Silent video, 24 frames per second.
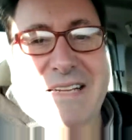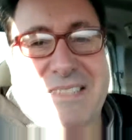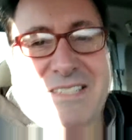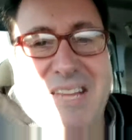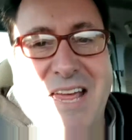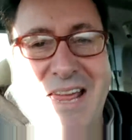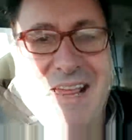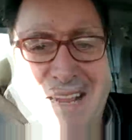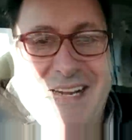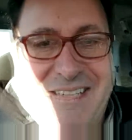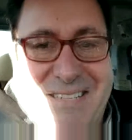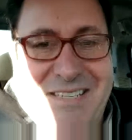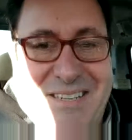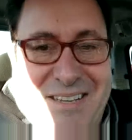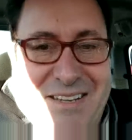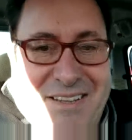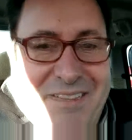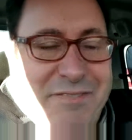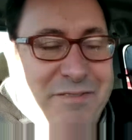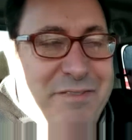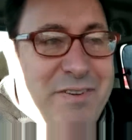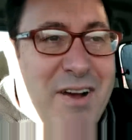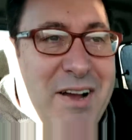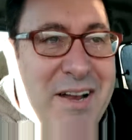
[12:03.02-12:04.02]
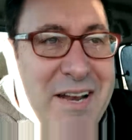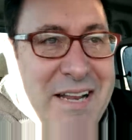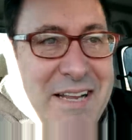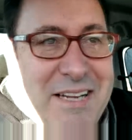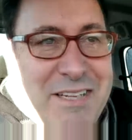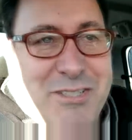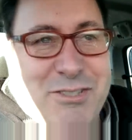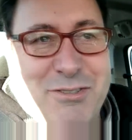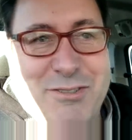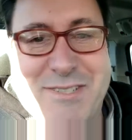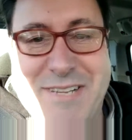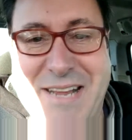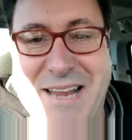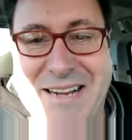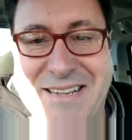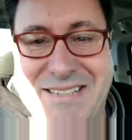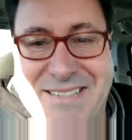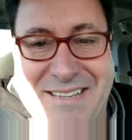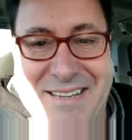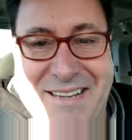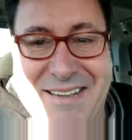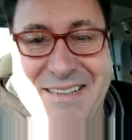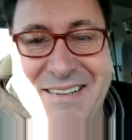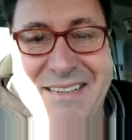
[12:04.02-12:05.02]
sector, the financial
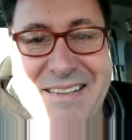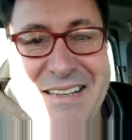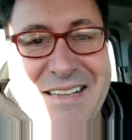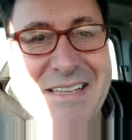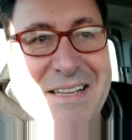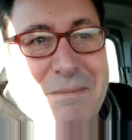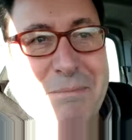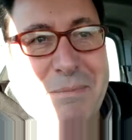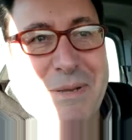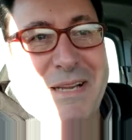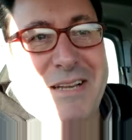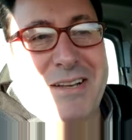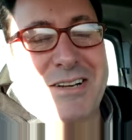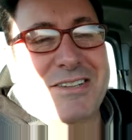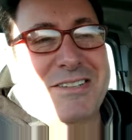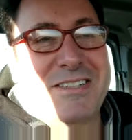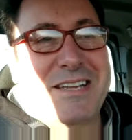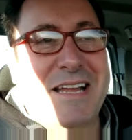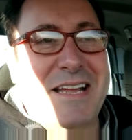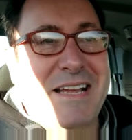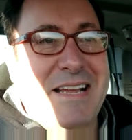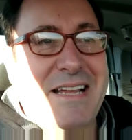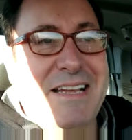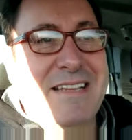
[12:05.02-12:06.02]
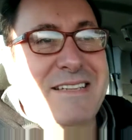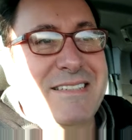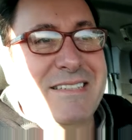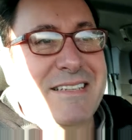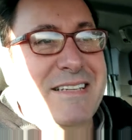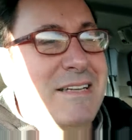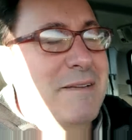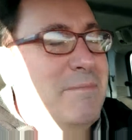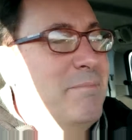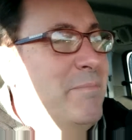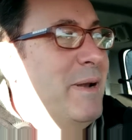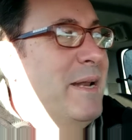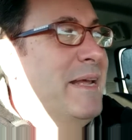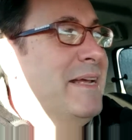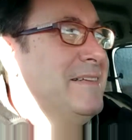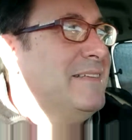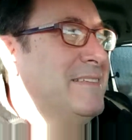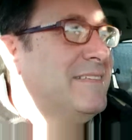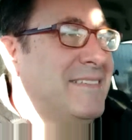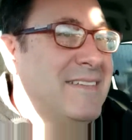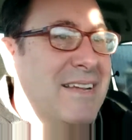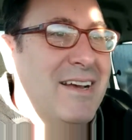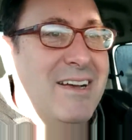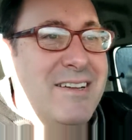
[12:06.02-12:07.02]
sector, because it is a complete
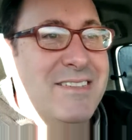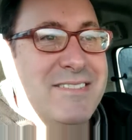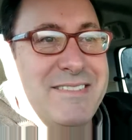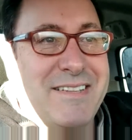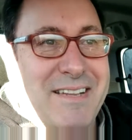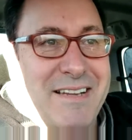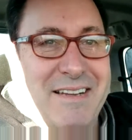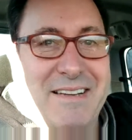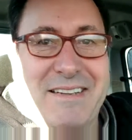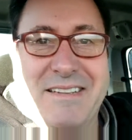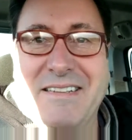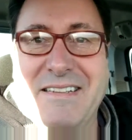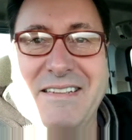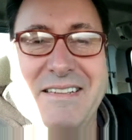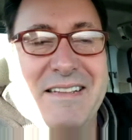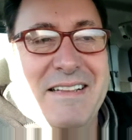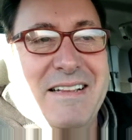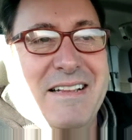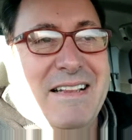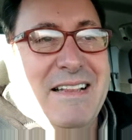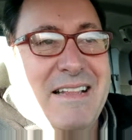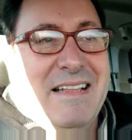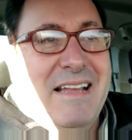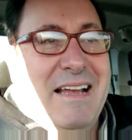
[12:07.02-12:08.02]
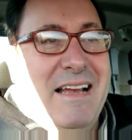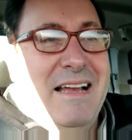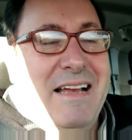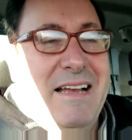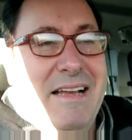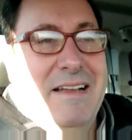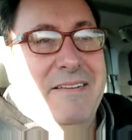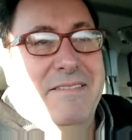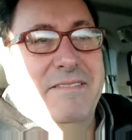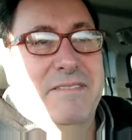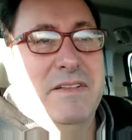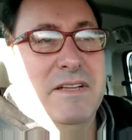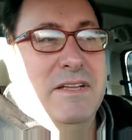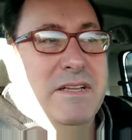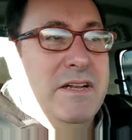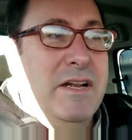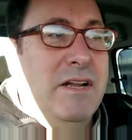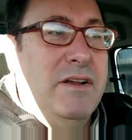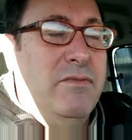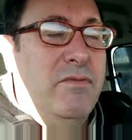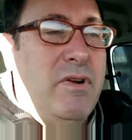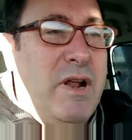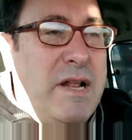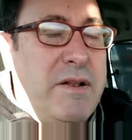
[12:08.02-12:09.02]
disaster. Uh, you know,
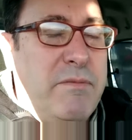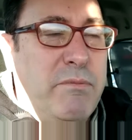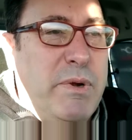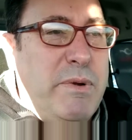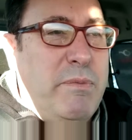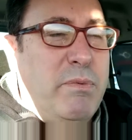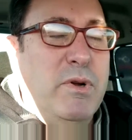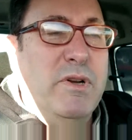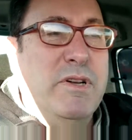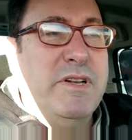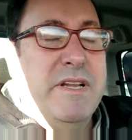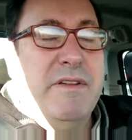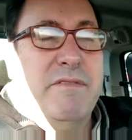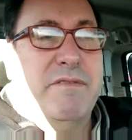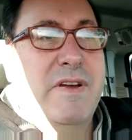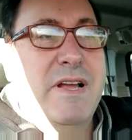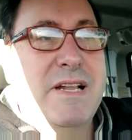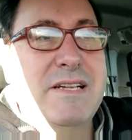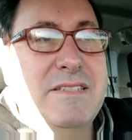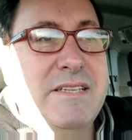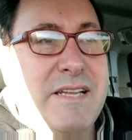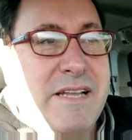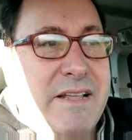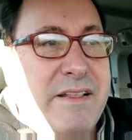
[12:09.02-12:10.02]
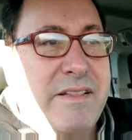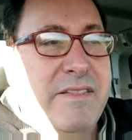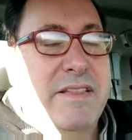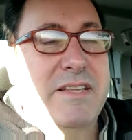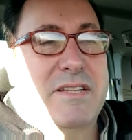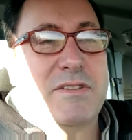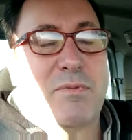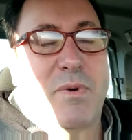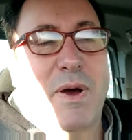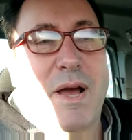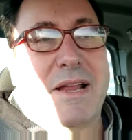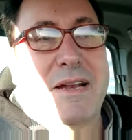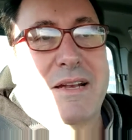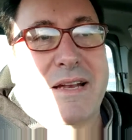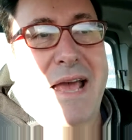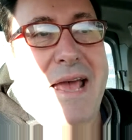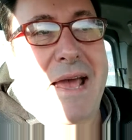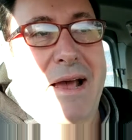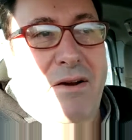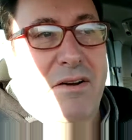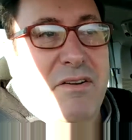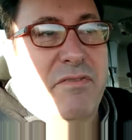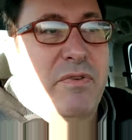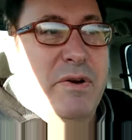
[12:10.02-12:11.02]
and we wouldn't invent it this way
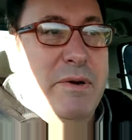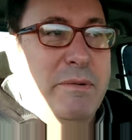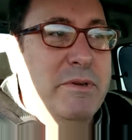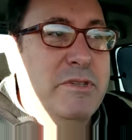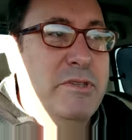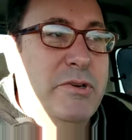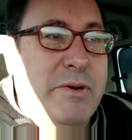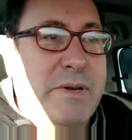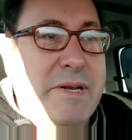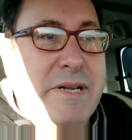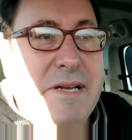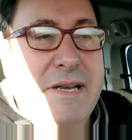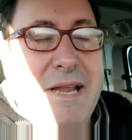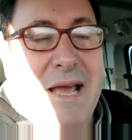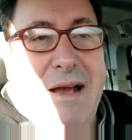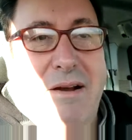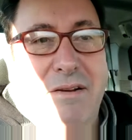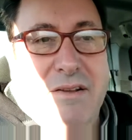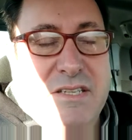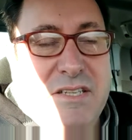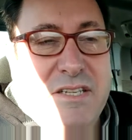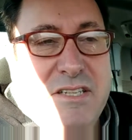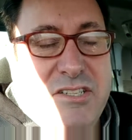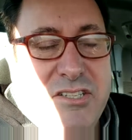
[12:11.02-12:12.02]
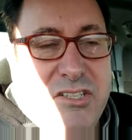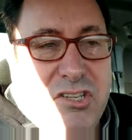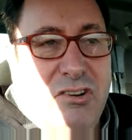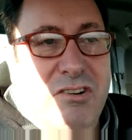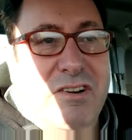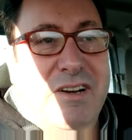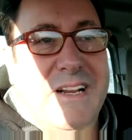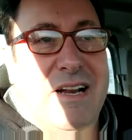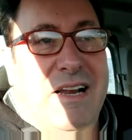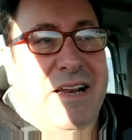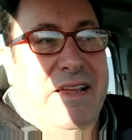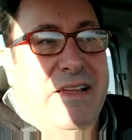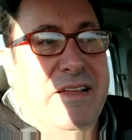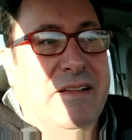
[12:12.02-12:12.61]
now if we were doing it now. Is historically,